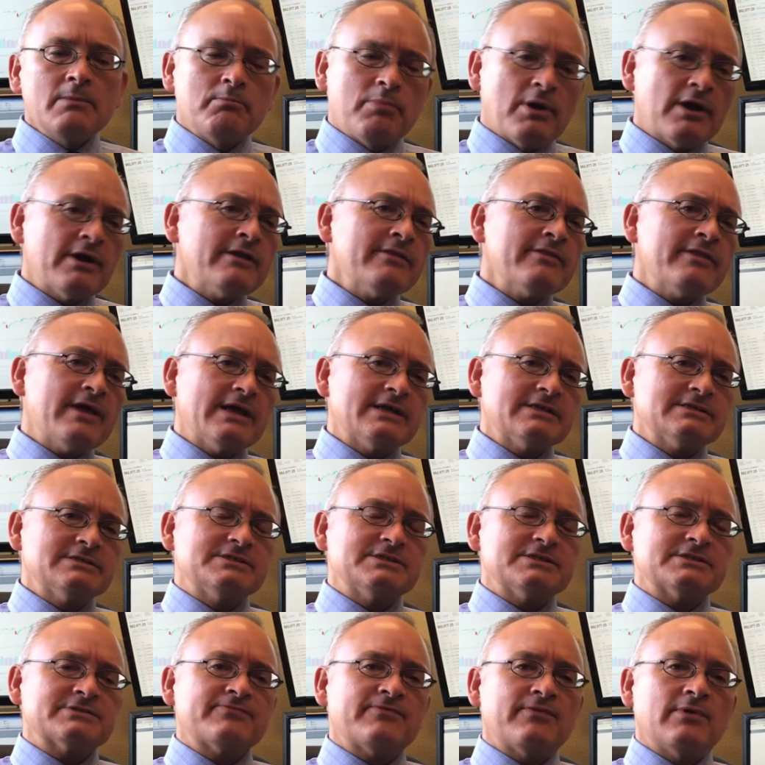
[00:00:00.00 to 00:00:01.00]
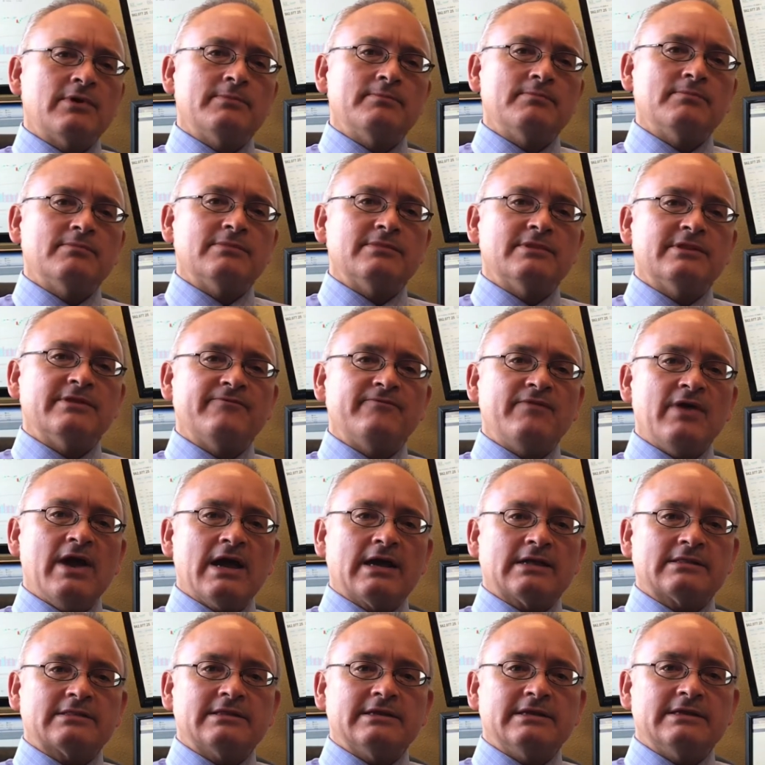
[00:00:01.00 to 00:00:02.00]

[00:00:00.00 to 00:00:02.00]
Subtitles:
Part of that is just from the fact